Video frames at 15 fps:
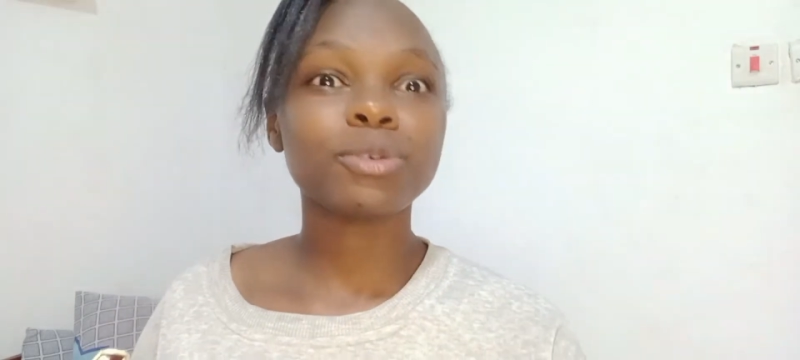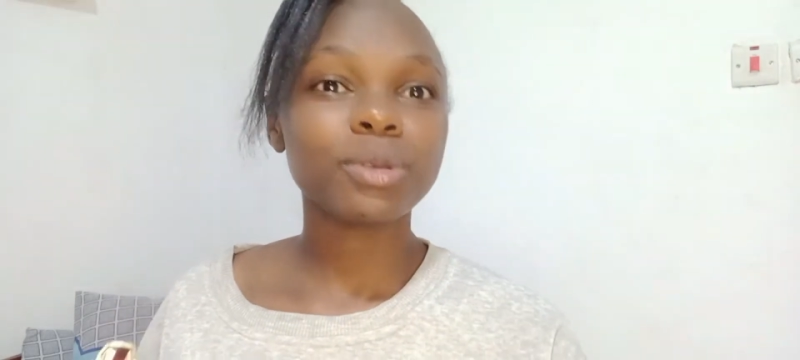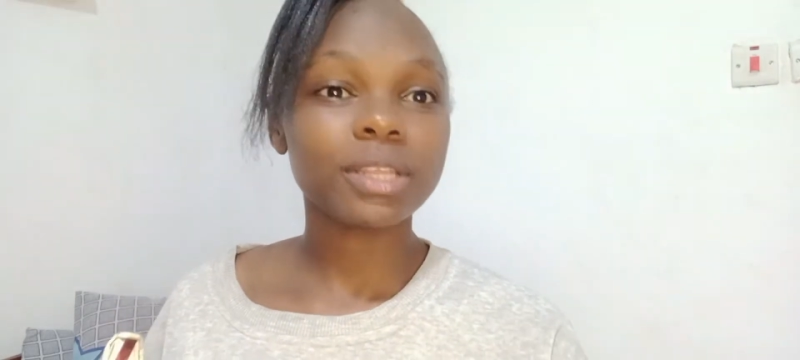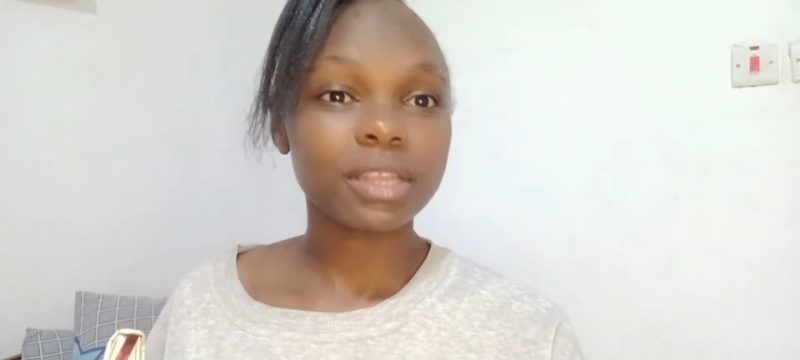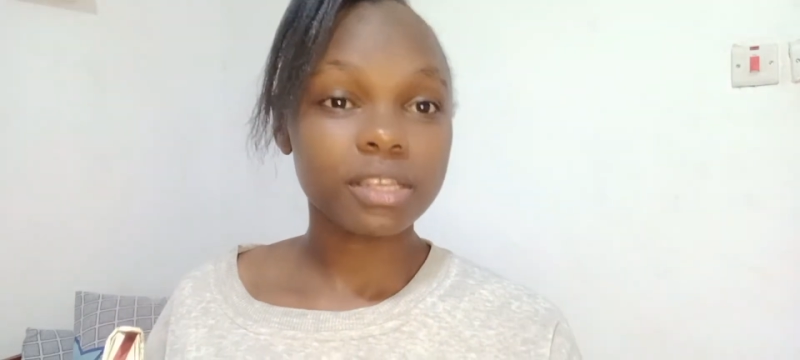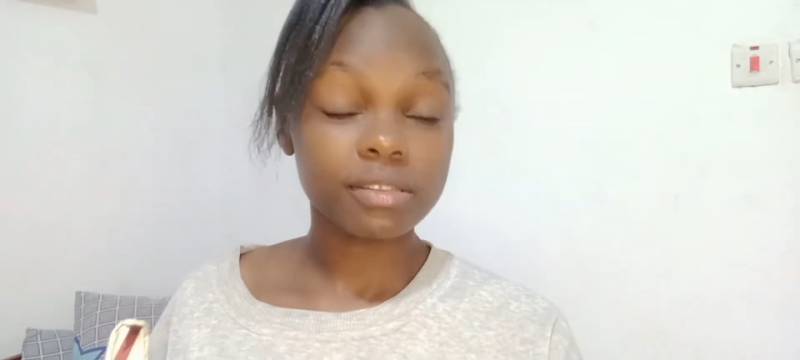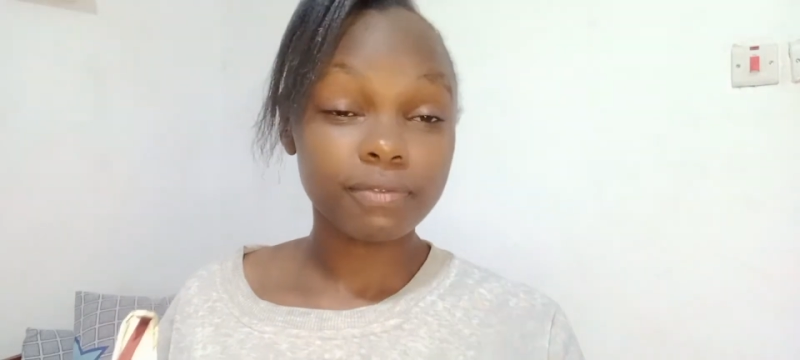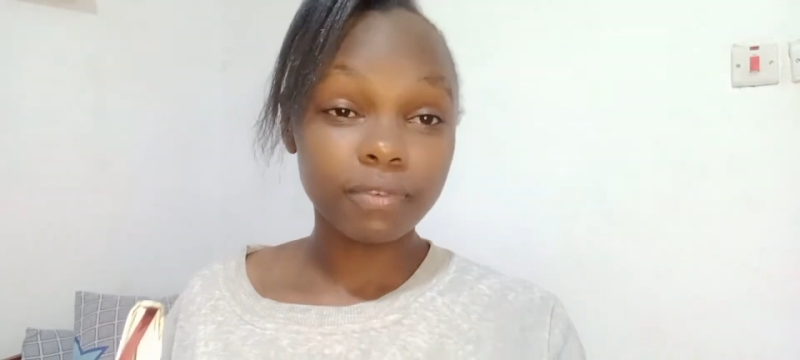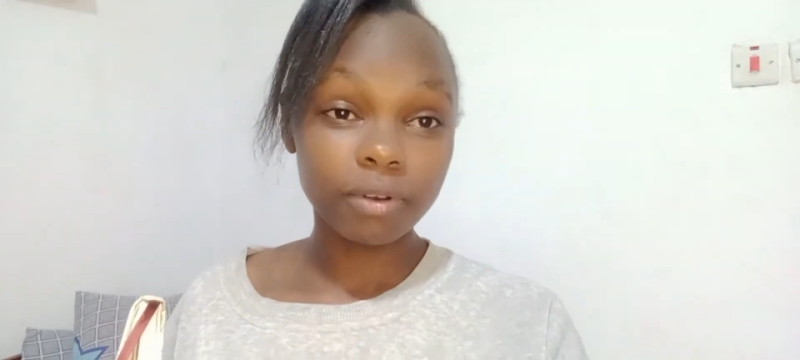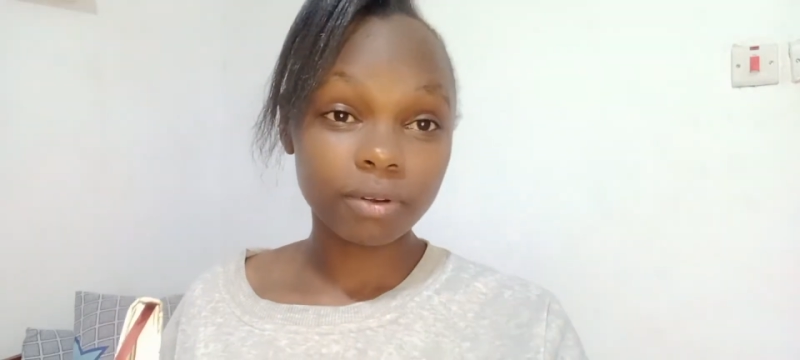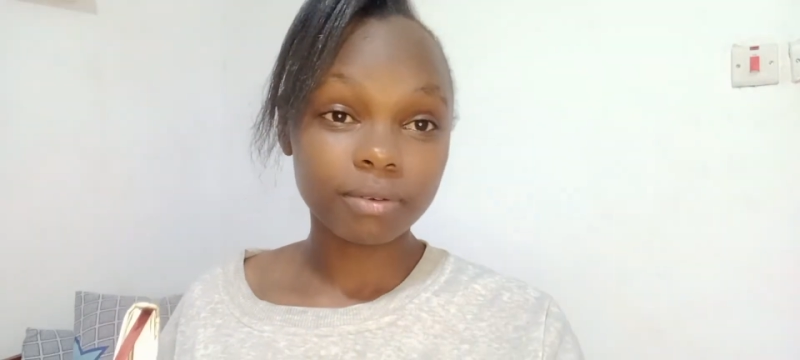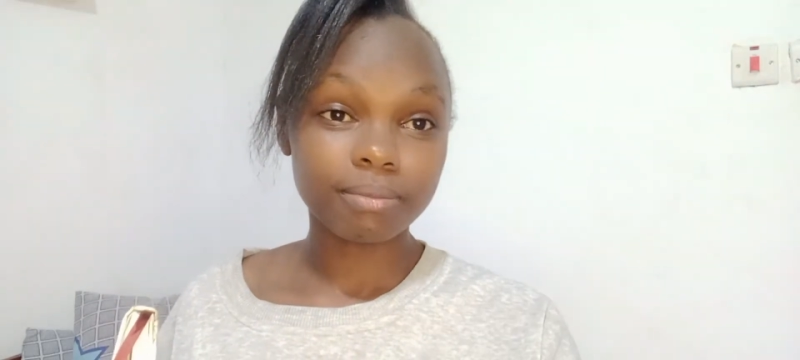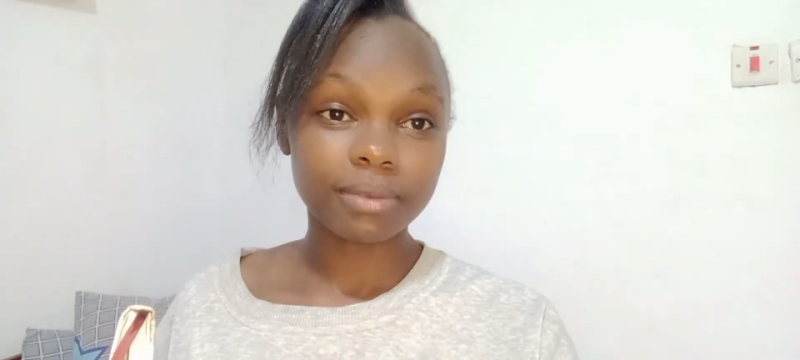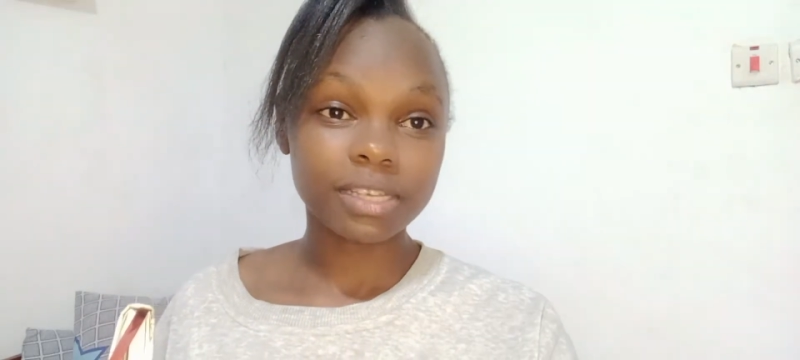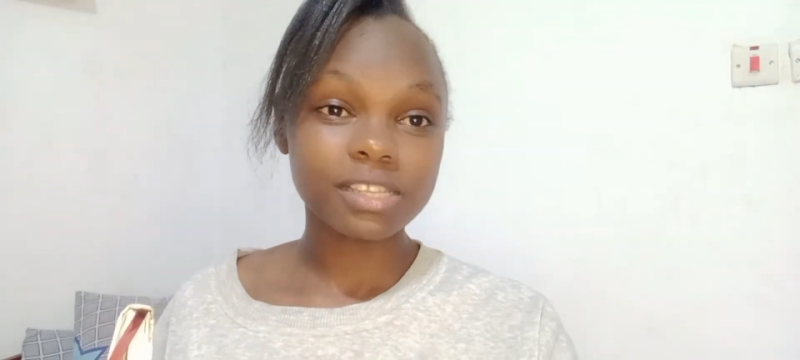doing this
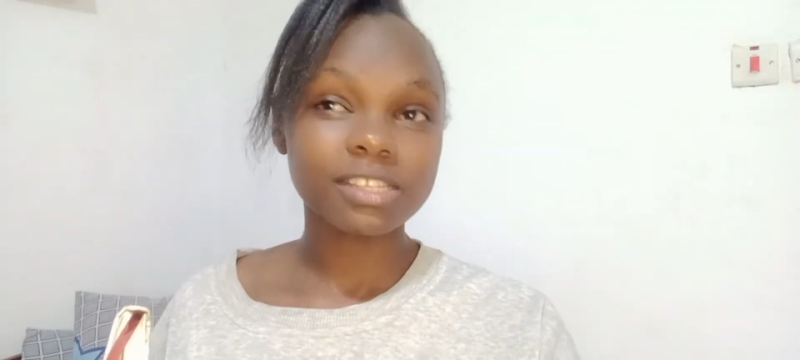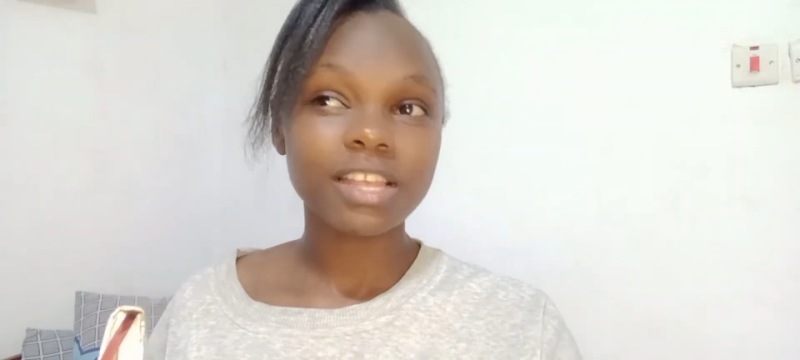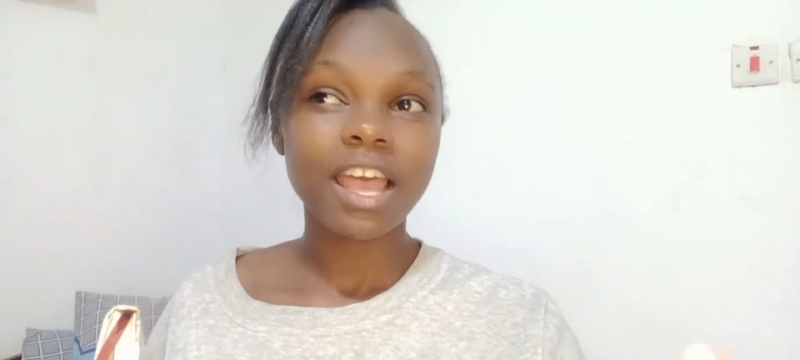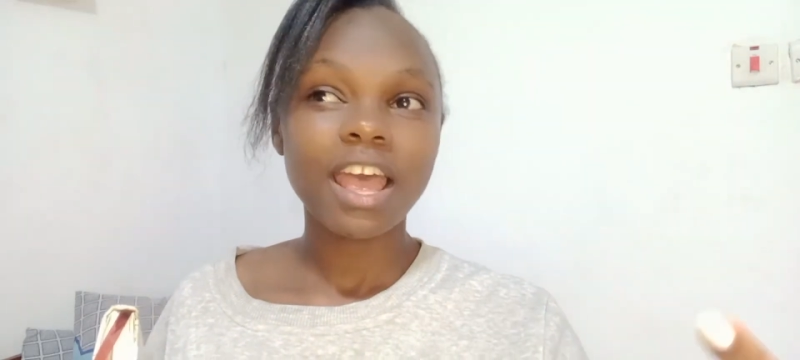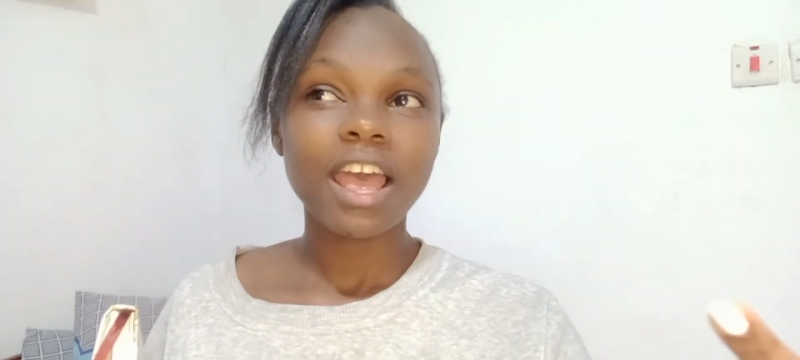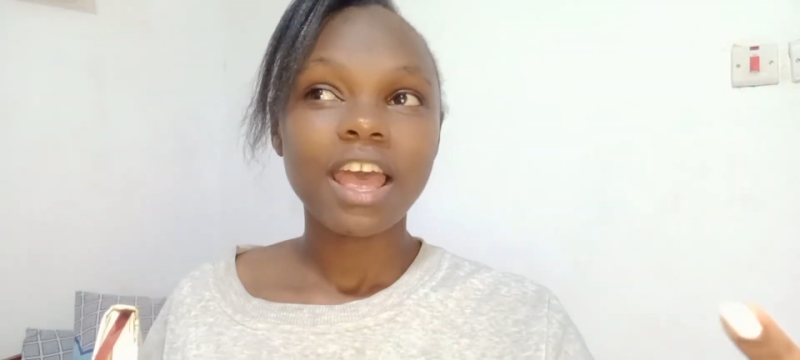Vlogmas